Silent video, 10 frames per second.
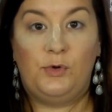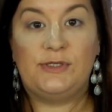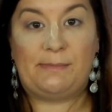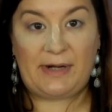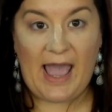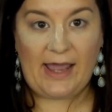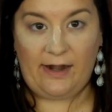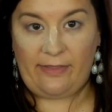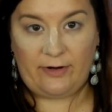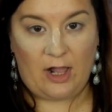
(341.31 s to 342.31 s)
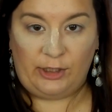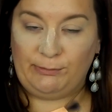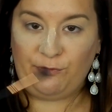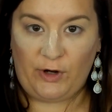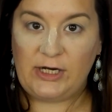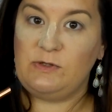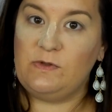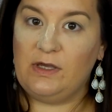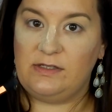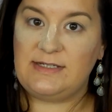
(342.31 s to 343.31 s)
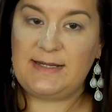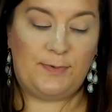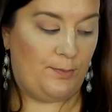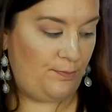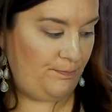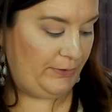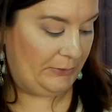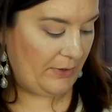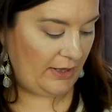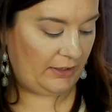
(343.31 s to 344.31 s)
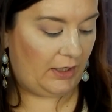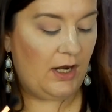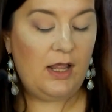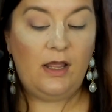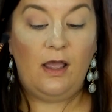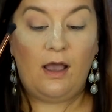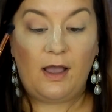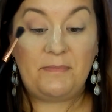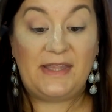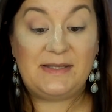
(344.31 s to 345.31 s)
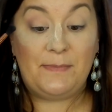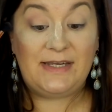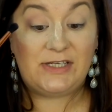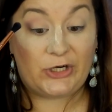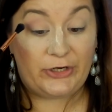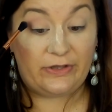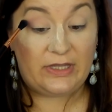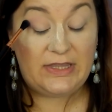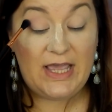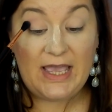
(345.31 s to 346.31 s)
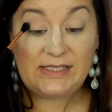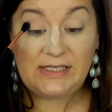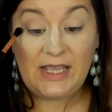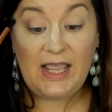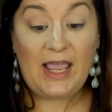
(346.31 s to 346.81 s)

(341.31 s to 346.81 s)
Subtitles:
Because I'm going to add another color before I do the deeper blue color that's a bit darker than this.